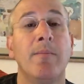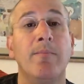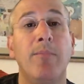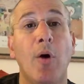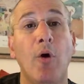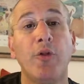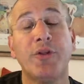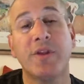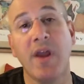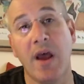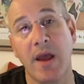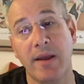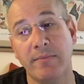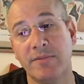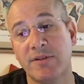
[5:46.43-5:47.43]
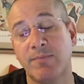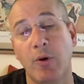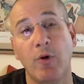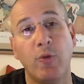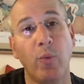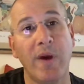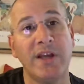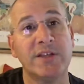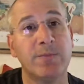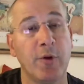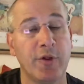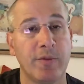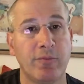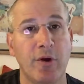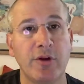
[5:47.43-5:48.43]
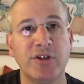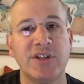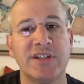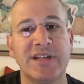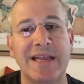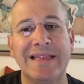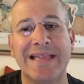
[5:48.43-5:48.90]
Both times, both ways, both approaches